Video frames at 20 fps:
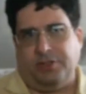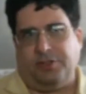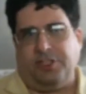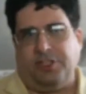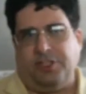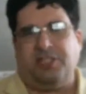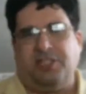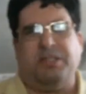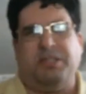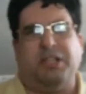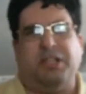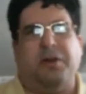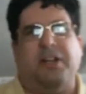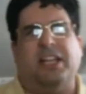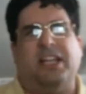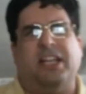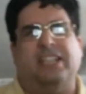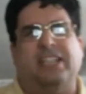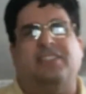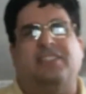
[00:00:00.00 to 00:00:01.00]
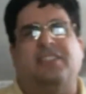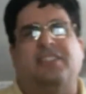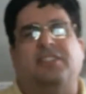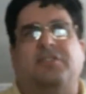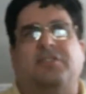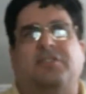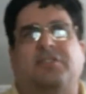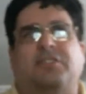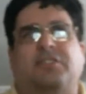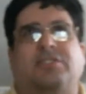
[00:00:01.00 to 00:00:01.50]
This has been going on
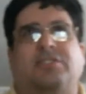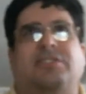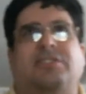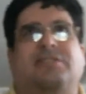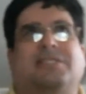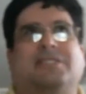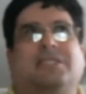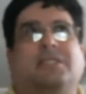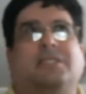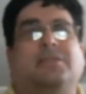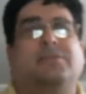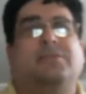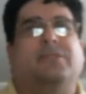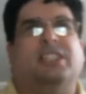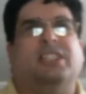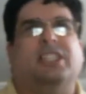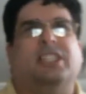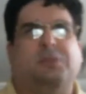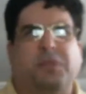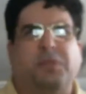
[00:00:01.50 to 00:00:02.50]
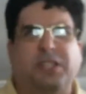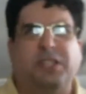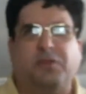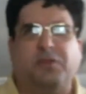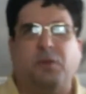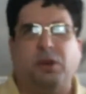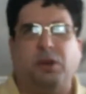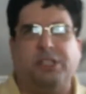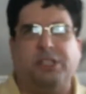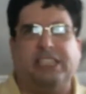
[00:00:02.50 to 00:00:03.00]
since I
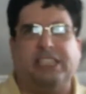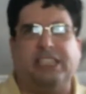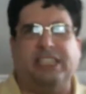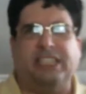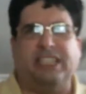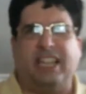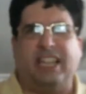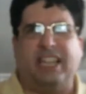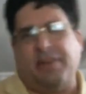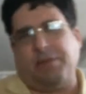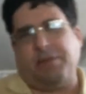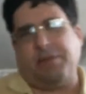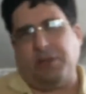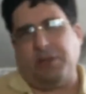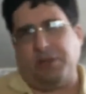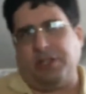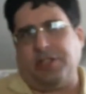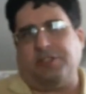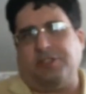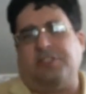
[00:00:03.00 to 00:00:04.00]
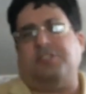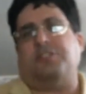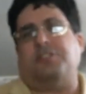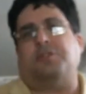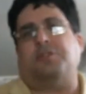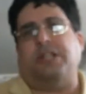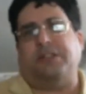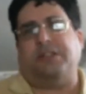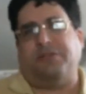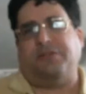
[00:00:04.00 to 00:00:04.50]
think 2014. I've been doing
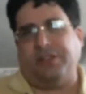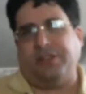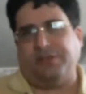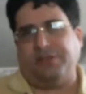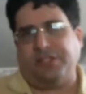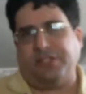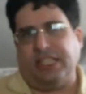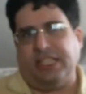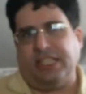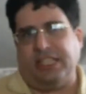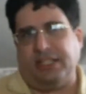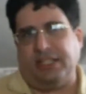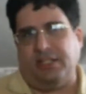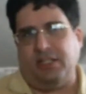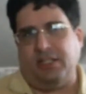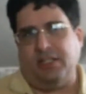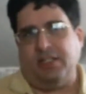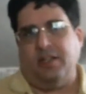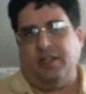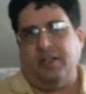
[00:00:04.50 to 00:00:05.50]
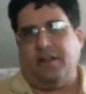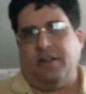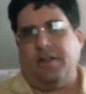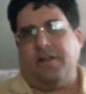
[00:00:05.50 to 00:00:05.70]
it since 2015,